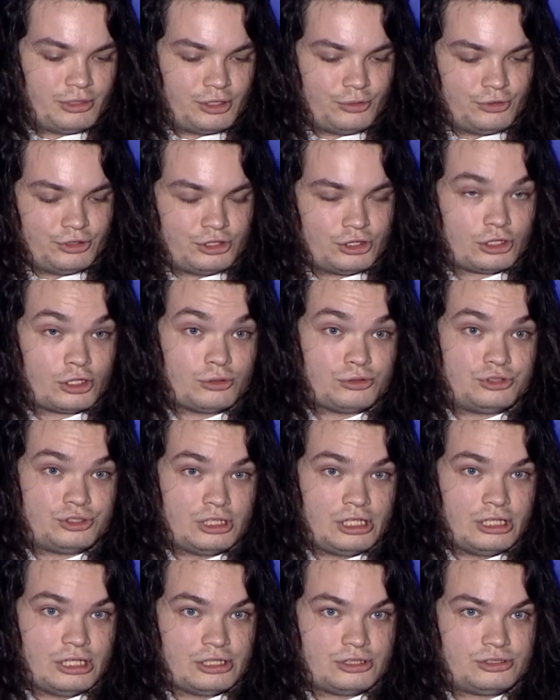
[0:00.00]
wanted to go
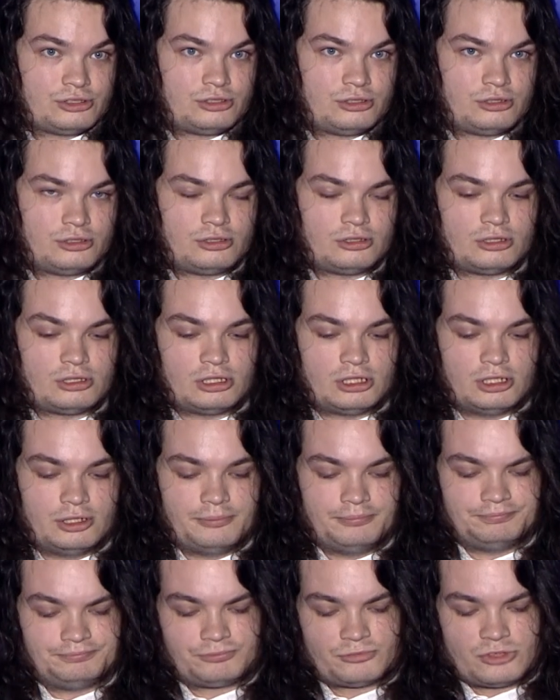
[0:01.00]
see this.
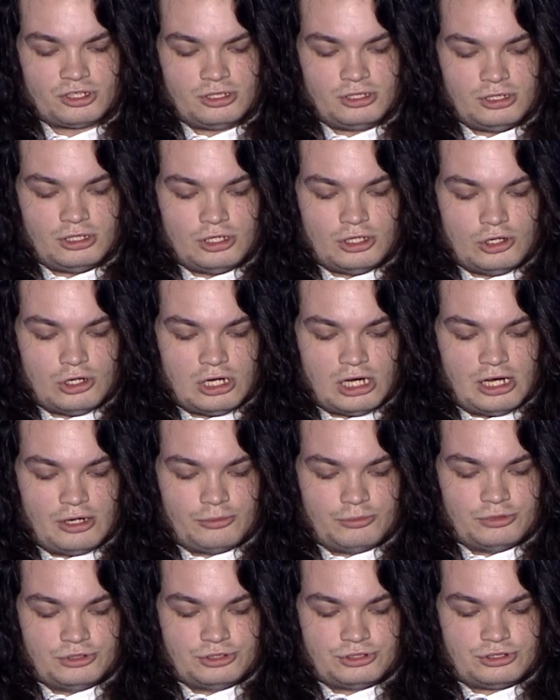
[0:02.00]
I
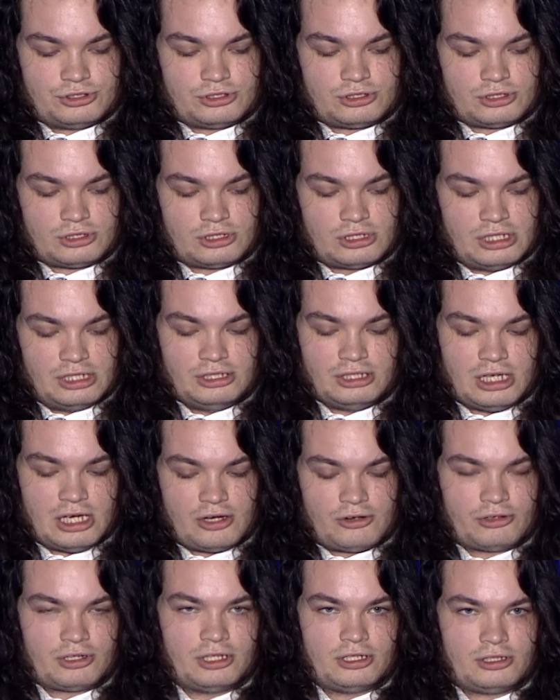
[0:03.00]
was in the
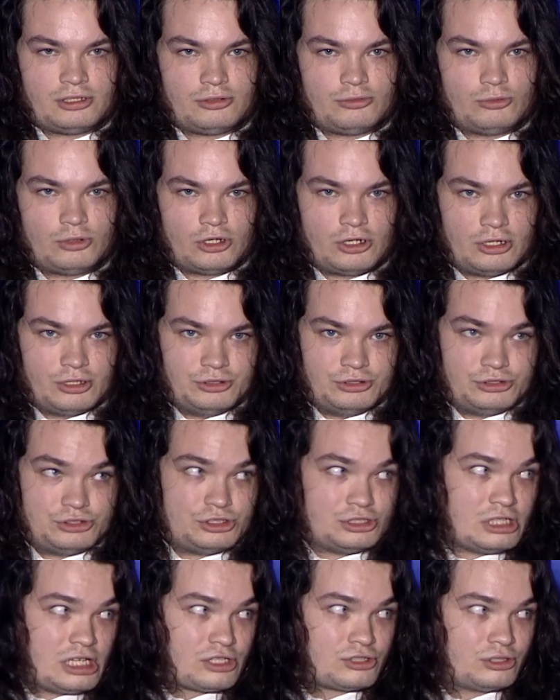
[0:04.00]
area where, this
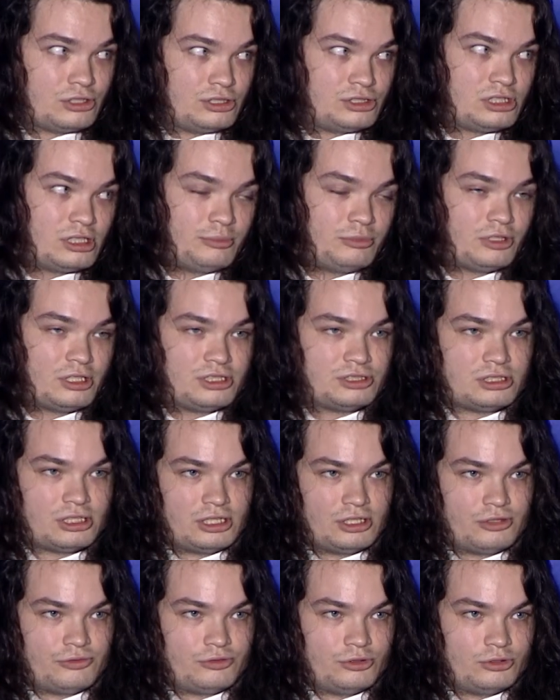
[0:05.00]
is actually the same place I
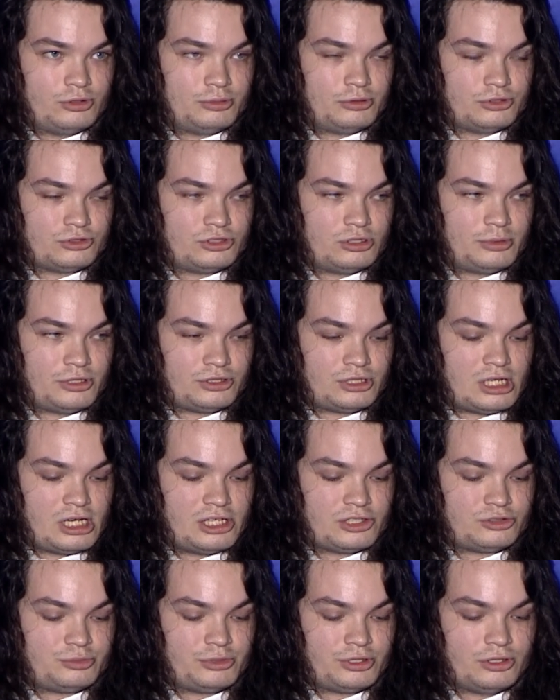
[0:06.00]
interviewed the person about the
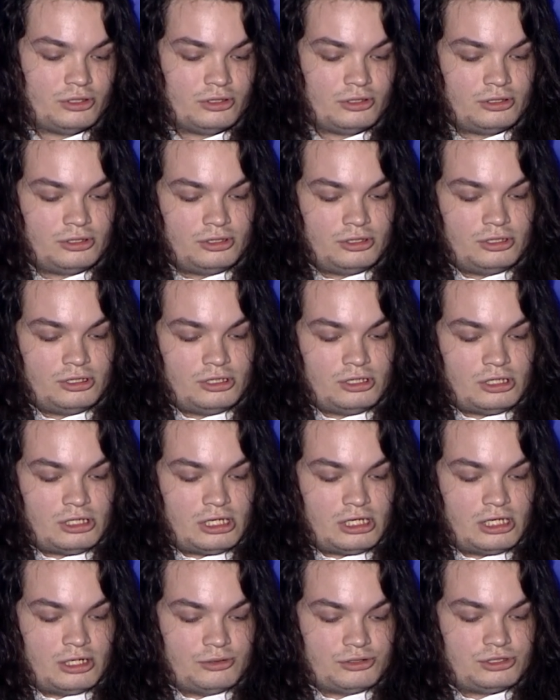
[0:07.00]
hospital,
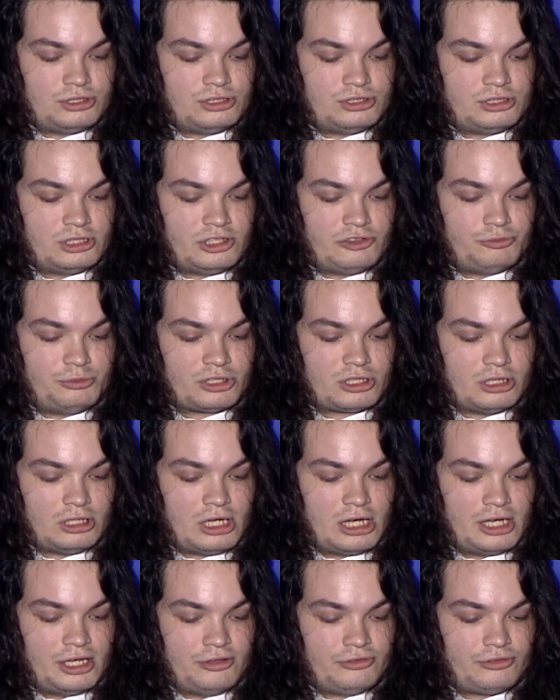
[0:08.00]
and I was in the city of
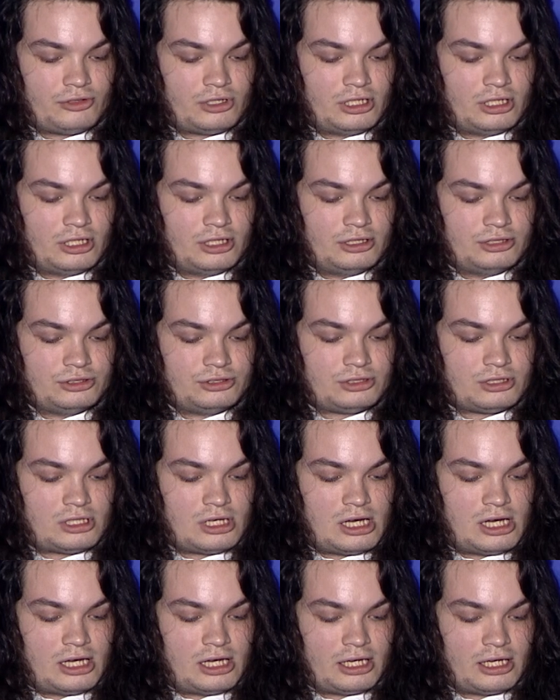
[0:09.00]
Mykolaiv, and
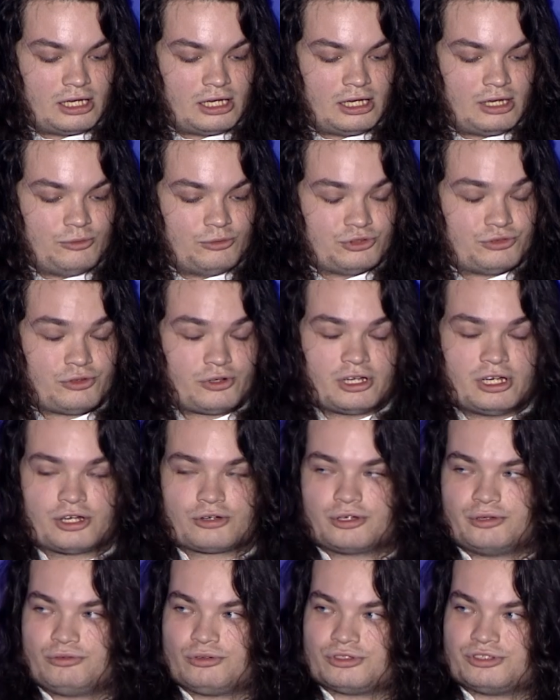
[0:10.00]
I was very
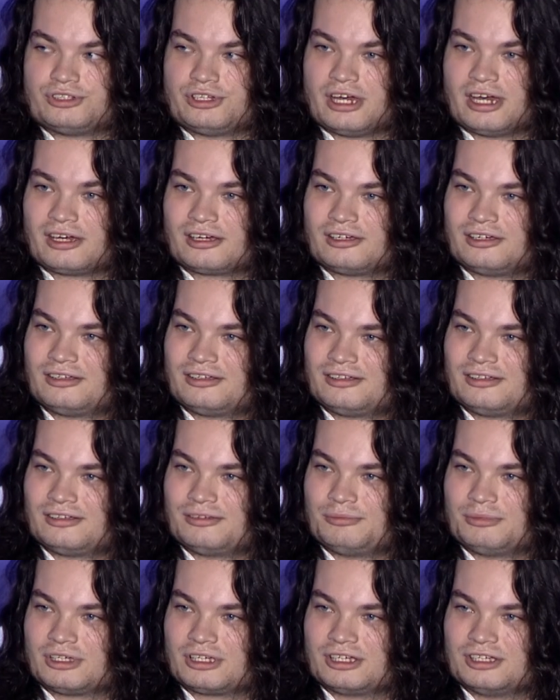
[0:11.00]
hungry for a steak
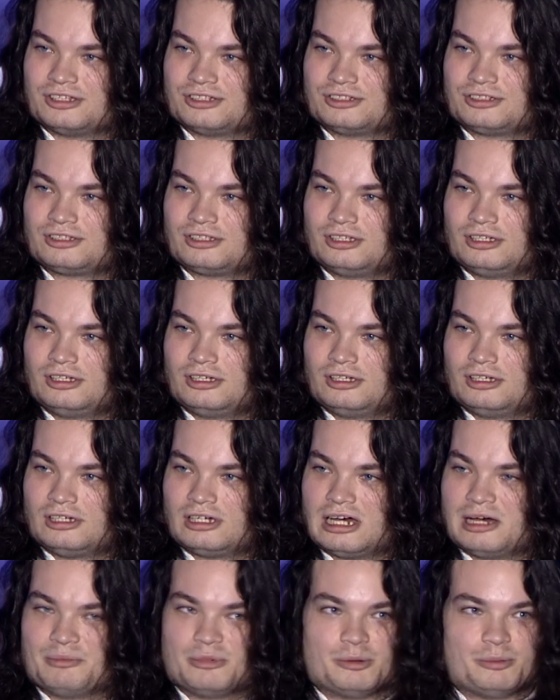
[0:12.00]
because
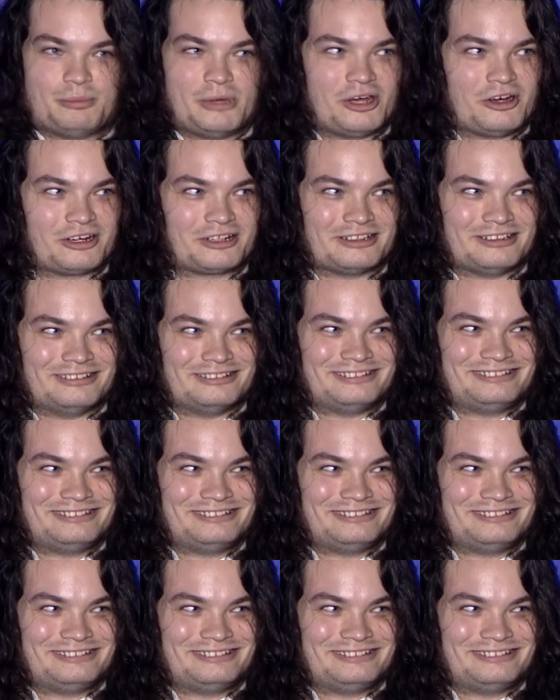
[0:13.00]
I'm American.